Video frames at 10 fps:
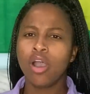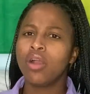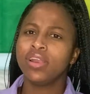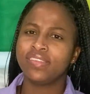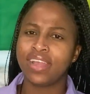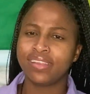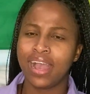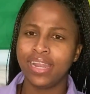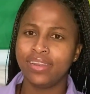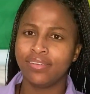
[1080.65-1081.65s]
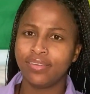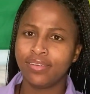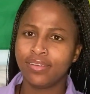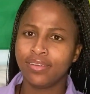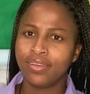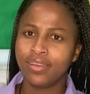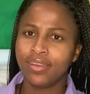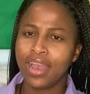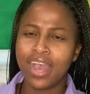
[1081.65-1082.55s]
reason at all, As